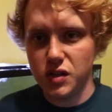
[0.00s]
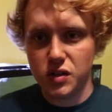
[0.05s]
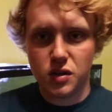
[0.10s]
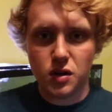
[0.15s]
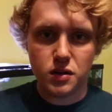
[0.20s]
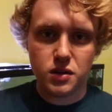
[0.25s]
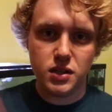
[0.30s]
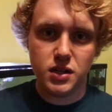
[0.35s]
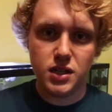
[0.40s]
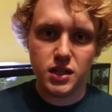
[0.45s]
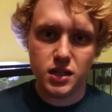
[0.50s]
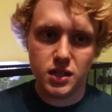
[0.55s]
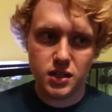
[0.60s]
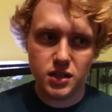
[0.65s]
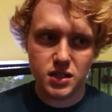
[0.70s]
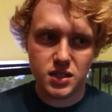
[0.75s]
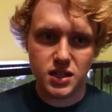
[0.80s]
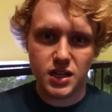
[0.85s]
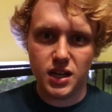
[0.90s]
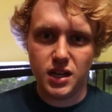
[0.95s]
start to dig into the
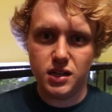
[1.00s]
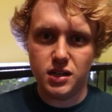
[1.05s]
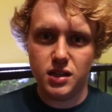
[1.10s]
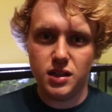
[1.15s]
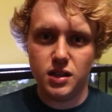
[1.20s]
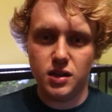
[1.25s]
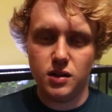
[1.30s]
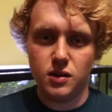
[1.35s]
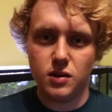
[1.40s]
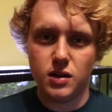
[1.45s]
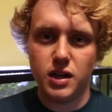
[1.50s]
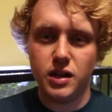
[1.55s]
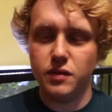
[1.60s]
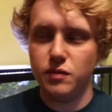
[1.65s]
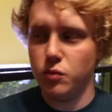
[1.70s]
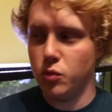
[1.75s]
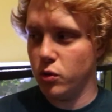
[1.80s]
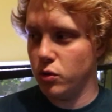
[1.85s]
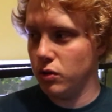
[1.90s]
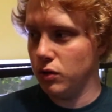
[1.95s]
sand, and they're kind of
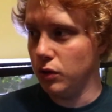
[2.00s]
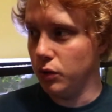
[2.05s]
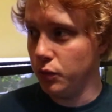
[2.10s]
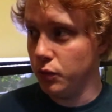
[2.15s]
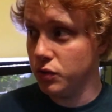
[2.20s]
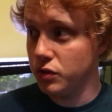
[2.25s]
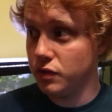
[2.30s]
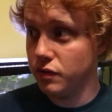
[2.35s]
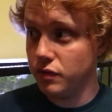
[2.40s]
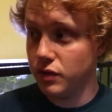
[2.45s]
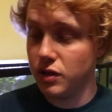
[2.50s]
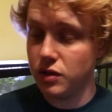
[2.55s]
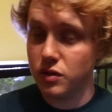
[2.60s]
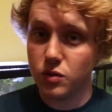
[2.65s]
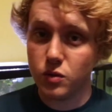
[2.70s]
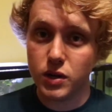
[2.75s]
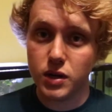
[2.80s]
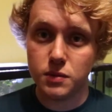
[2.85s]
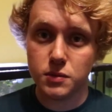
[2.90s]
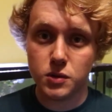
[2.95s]
more elusive than the
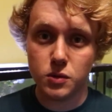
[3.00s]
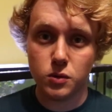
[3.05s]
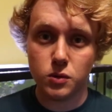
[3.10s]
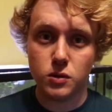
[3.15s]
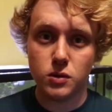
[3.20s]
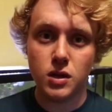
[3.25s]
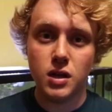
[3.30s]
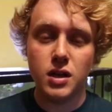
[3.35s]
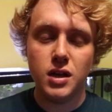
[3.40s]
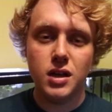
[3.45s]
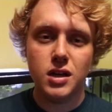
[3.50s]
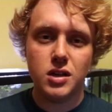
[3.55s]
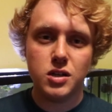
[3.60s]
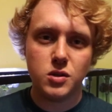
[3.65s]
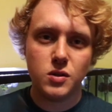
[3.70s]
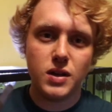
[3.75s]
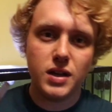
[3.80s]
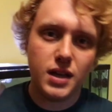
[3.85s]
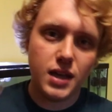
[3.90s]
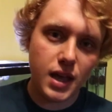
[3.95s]
ram's horn.
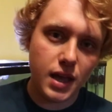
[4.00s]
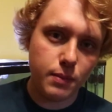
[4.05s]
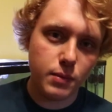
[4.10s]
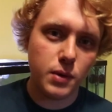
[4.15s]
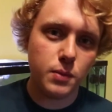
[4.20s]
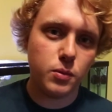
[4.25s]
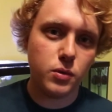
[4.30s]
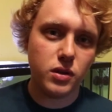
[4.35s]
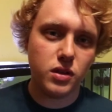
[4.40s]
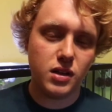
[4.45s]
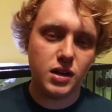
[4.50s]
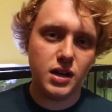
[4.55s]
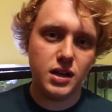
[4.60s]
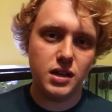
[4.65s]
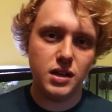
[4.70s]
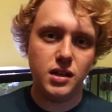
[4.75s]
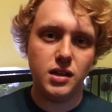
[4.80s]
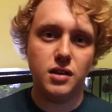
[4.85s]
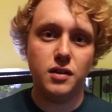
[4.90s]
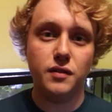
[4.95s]
So I came up with an
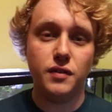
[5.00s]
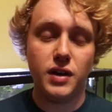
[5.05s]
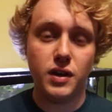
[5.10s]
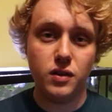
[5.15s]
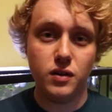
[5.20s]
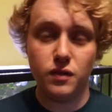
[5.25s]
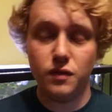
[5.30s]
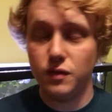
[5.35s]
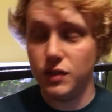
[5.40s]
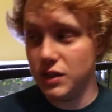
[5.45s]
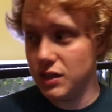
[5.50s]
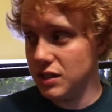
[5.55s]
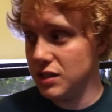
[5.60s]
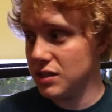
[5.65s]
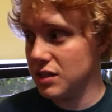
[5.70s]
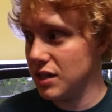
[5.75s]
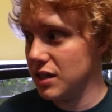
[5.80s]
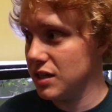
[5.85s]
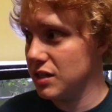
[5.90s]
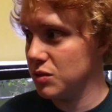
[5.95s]
idea of how to feed these
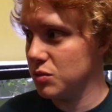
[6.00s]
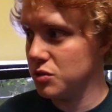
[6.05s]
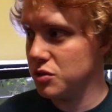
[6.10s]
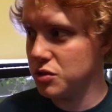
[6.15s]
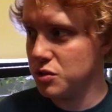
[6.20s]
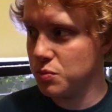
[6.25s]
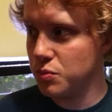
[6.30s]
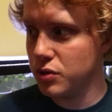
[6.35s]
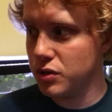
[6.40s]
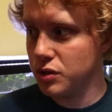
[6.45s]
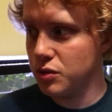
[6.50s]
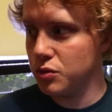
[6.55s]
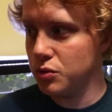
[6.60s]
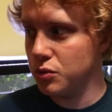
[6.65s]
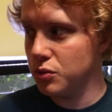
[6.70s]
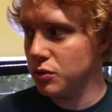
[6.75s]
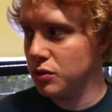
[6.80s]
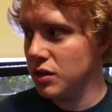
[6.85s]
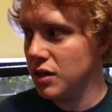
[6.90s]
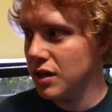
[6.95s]
guys, which is pretty
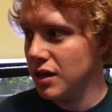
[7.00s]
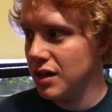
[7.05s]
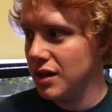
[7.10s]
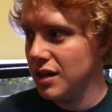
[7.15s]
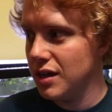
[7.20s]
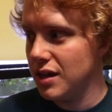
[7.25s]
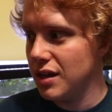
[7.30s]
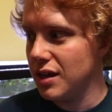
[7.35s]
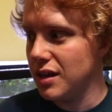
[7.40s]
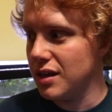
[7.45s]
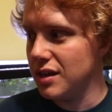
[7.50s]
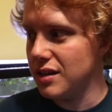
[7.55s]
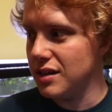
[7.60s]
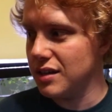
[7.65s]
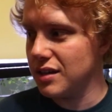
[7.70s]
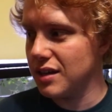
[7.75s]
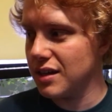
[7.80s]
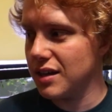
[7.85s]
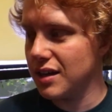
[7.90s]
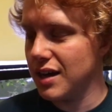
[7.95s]
cool.
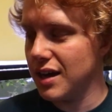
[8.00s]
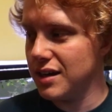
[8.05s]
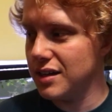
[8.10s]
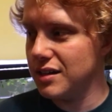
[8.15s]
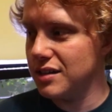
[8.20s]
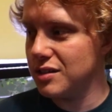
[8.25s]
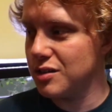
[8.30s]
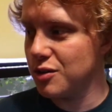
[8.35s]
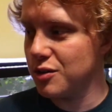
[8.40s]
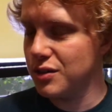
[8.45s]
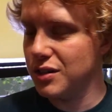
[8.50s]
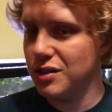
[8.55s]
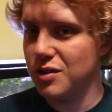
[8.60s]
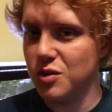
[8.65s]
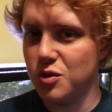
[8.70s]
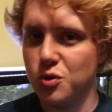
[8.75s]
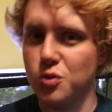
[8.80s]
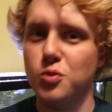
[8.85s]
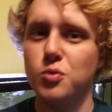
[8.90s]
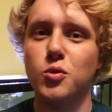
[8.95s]
It kind of turned
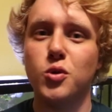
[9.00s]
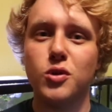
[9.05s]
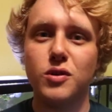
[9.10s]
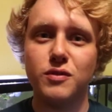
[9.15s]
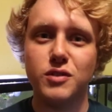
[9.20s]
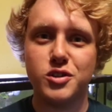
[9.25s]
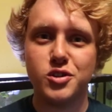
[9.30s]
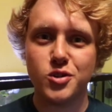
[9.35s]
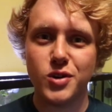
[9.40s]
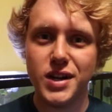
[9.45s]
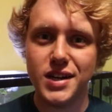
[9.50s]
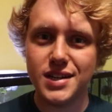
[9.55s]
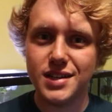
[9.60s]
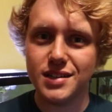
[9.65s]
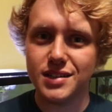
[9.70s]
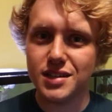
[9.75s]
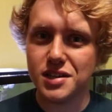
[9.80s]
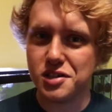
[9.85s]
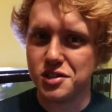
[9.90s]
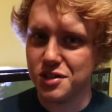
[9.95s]
into more of a training
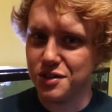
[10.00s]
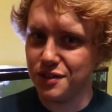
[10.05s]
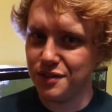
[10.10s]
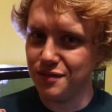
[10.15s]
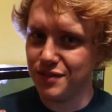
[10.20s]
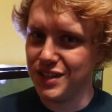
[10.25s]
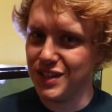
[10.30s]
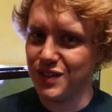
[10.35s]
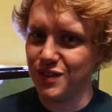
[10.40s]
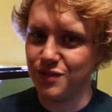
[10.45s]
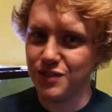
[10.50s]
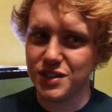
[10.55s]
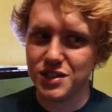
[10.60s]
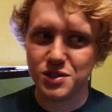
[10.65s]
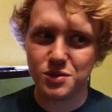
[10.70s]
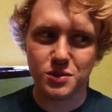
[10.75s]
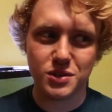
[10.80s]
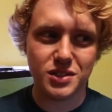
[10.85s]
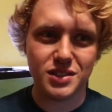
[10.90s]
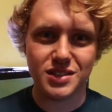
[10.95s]
session of these
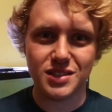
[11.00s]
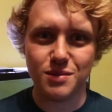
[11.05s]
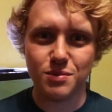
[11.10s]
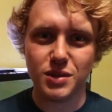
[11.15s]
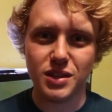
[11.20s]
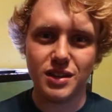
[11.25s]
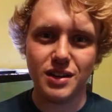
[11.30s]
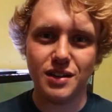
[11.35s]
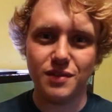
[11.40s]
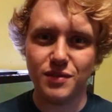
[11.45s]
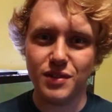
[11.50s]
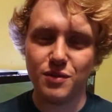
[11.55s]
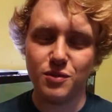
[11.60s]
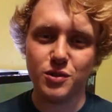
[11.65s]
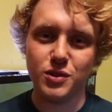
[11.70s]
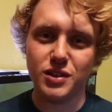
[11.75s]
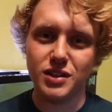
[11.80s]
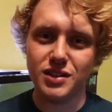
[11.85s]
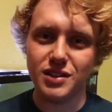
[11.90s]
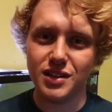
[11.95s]
fish, which is something that I've never
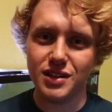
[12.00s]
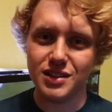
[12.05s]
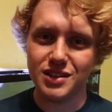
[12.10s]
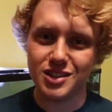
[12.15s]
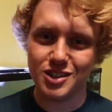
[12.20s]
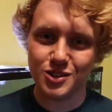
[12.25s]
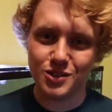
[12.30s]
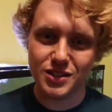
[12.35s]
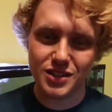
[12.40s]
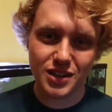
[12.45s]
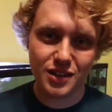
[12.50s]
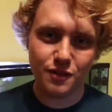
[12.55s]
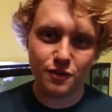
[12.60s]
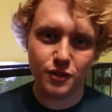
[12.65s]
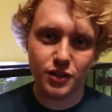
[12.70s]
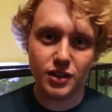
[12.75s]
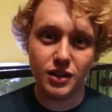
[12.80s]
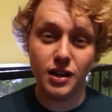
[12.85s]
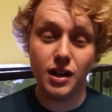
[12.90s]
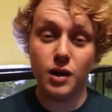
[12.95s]
really done, so it's kind of
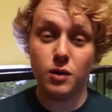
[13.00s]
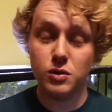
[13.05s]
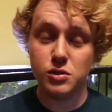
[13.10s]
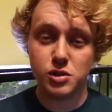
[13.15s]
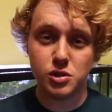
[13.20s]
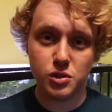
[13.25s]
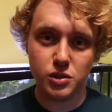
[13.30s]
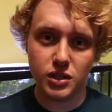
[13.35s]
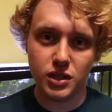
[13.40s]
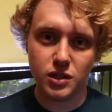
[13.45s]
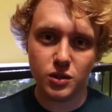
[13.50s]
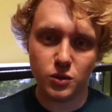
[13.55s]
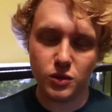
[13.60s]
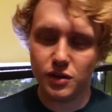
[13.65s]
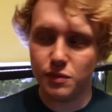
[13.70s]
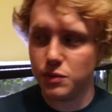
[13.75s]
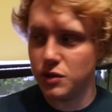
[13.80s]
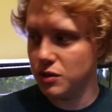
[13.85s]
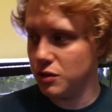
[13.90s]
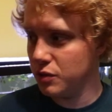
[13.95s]
fun. I want to show you guys what
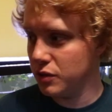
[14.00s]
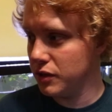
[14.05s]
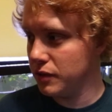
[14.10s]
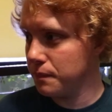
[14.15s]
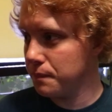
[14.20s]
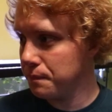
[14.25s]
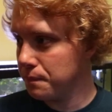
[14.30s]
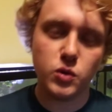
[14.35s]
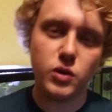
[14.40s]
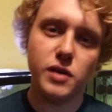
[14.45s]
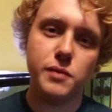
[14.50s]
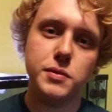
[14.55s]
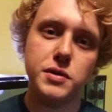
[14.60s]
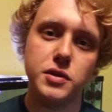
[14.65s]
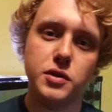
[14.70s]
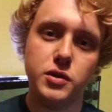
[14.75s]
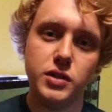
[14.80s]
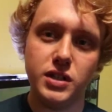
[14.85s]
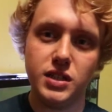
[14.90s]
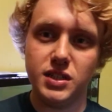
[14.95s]
I've been doing. So what I've been
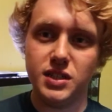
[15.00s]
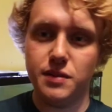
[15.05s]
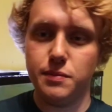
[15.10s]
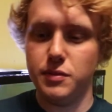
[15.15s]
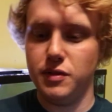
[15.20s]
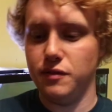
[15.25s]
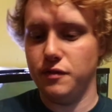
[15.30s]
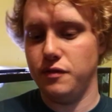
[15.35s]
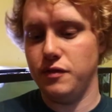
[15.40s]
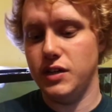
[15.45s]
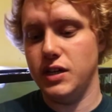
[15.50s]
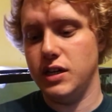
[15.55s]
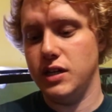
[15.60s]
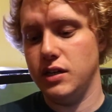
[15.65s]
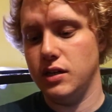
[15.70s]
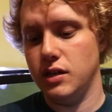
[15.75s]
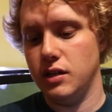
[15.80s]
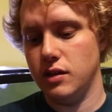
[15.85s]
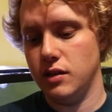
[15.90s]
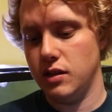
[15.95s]
doing is I've been
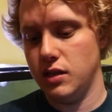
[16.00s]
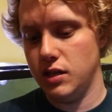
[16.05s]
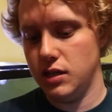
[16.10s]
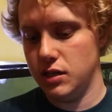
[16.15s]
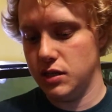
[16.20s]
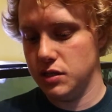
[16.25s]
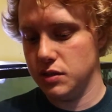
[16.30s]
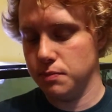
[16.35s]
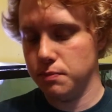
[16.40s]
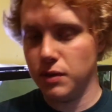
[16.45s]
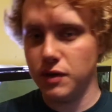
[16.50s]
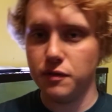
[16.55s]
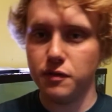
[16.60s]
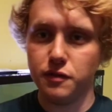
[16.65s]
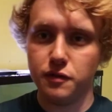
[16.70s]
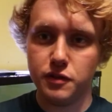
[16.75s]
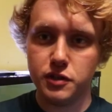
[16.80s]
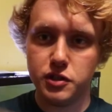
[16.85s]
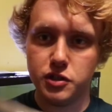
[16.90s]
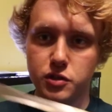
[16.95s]
feeding these puffer
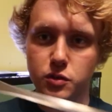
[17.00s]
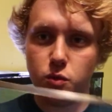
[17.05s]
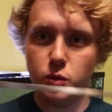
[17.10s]
fish